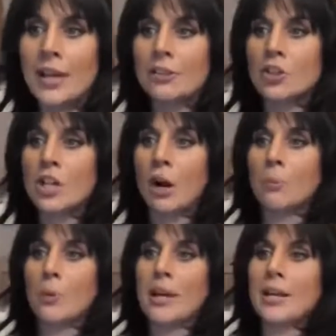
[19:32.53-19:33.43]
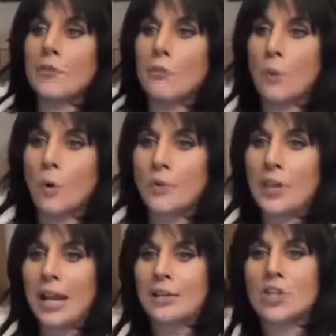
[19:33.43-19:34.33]
that shall bring
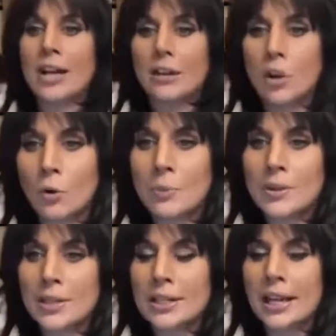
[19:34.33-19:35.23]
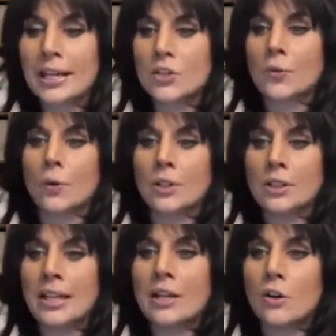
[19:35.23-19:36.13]
forth and shall open the gates for a
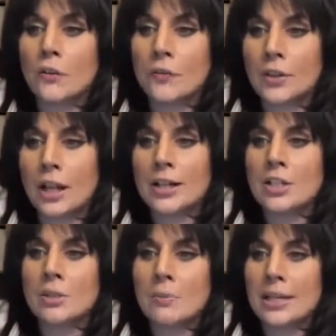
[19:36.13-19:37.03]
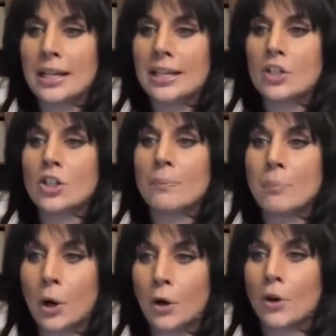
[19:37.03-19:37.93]
legal flood to begin to
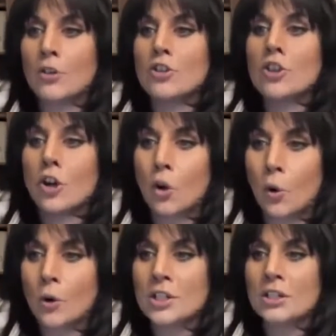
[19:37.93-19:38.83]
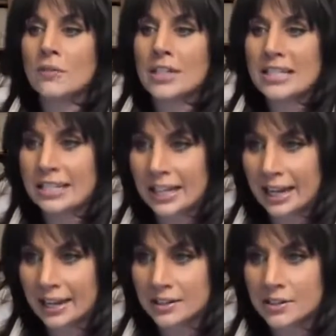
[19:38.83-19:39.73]
purge the courts of this
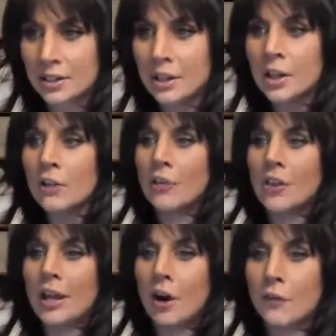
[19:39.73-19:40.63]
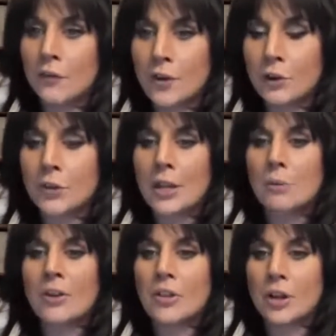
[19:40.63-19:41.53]
land, for they are filthy
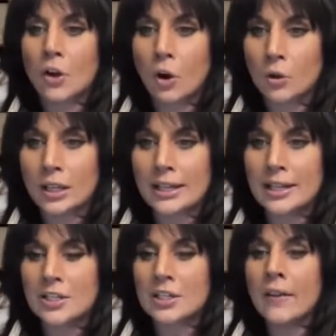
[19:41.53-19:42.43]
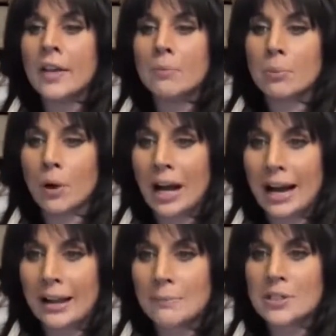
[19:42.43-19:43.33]
with unholiness,
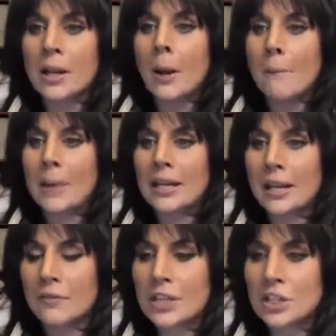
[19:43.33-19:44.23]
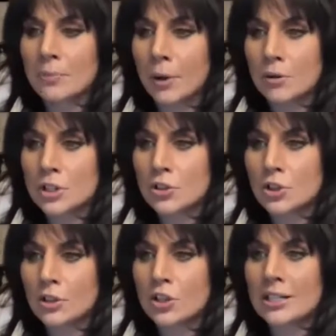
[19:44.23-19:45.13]
bribes. Many of these supposed
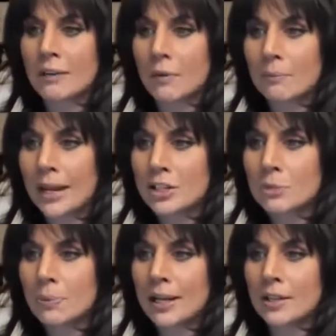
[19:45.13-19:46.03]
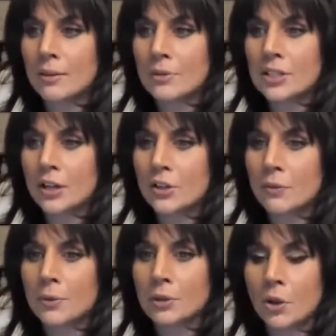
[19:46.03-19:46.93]
judges have emancipated themselves
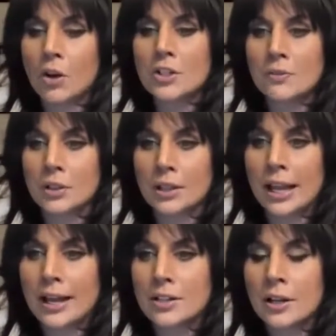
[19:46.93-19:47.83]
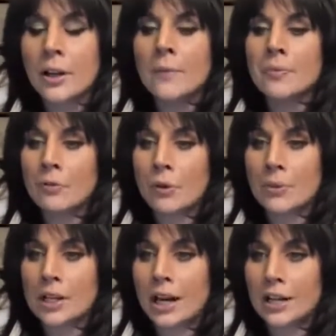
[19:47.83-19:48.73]
from the laws of the land,
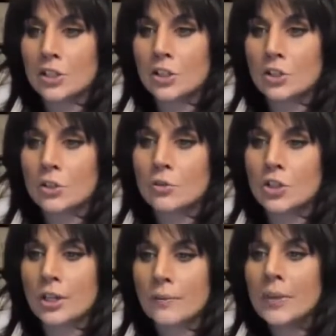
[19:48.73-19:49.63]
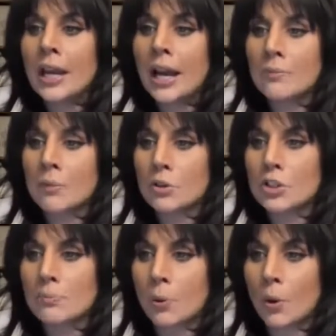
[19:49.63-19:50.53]
from the Constitution, and
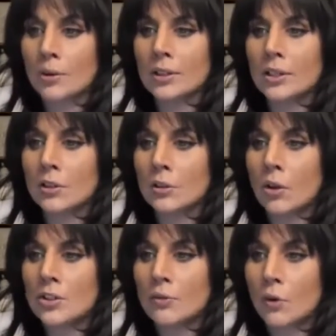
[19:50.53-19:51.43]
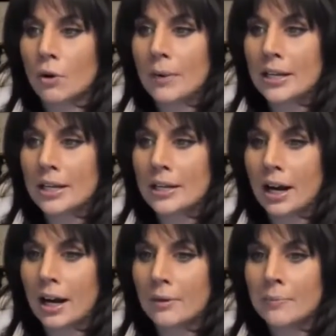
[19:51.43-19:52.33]
most importantly, the laws of Almighty
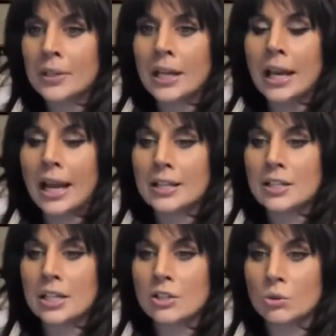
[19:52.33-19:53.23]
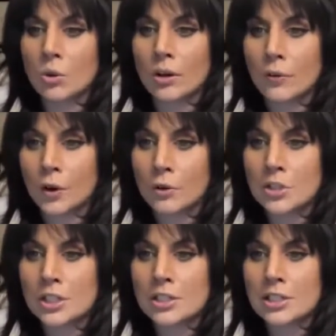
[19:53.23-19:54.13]
God. And says the Lord of
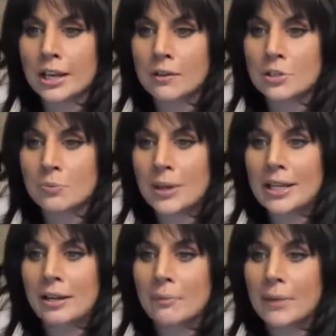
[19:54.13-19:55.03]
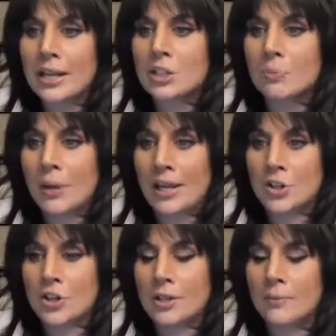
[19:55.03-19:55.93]
hosts, since there has been an
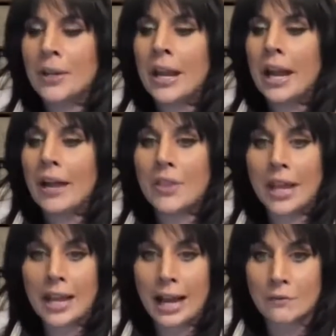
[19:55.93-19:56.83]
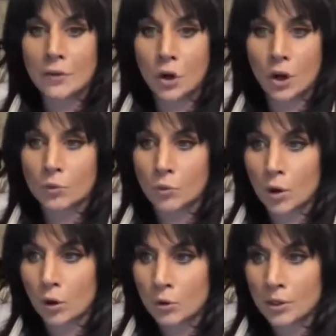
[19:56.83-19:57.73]
emancipation and they have gone
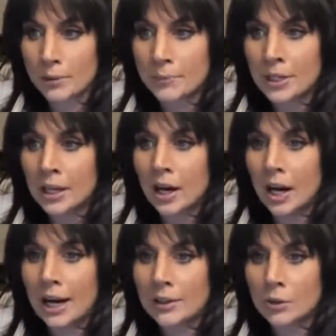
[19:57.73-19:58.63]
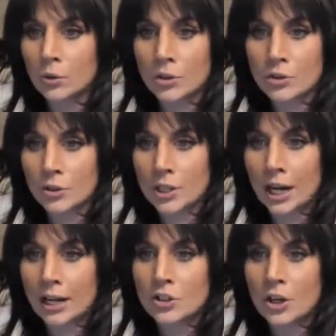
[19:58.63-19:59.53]
rogue, I, the Lord your
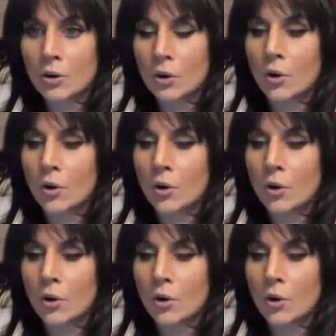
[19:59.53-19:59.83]
God, shall